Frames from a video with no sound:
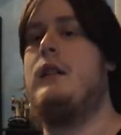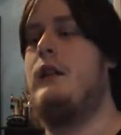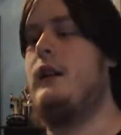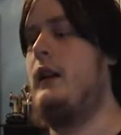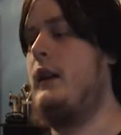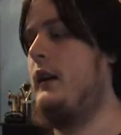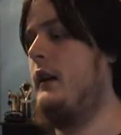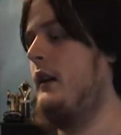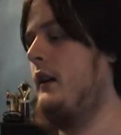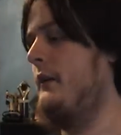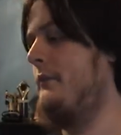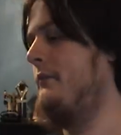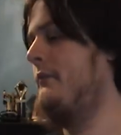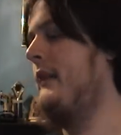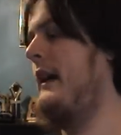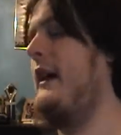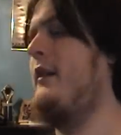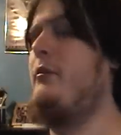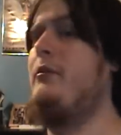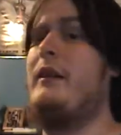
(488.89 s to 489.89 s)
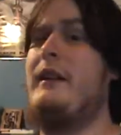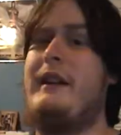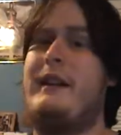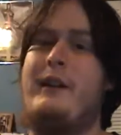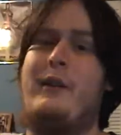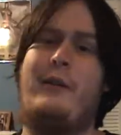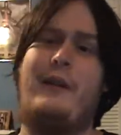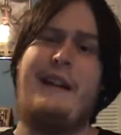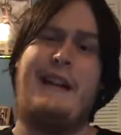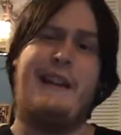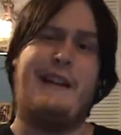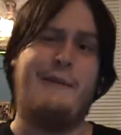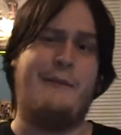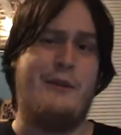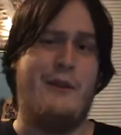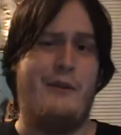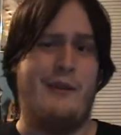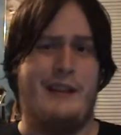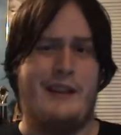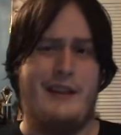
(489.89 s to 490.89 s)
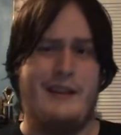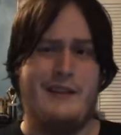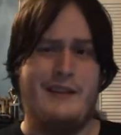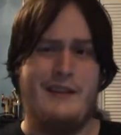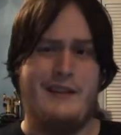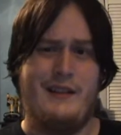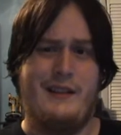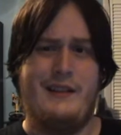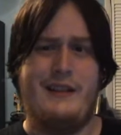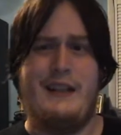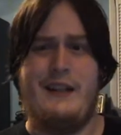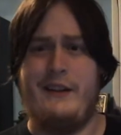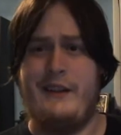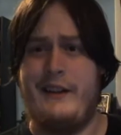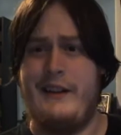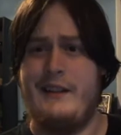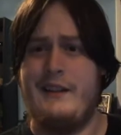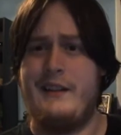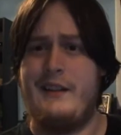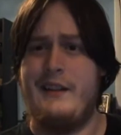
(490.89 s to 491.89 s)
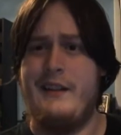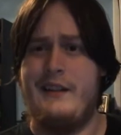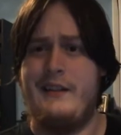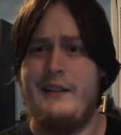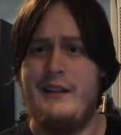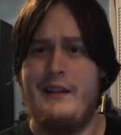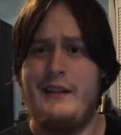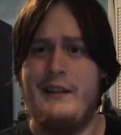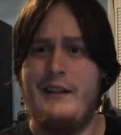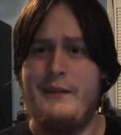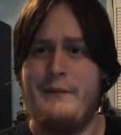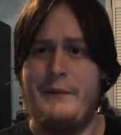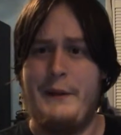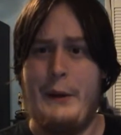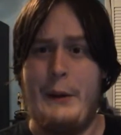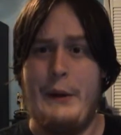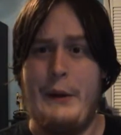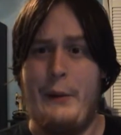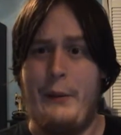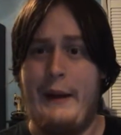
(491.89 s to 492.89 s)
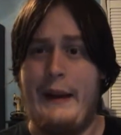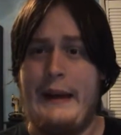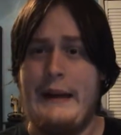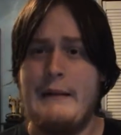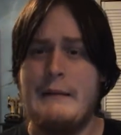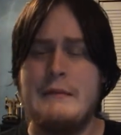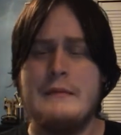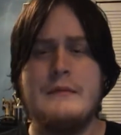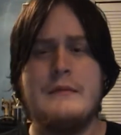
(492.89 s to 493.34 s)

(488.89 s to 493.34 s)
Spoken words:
I really don't want to end up going against Tyranids because they're annoying.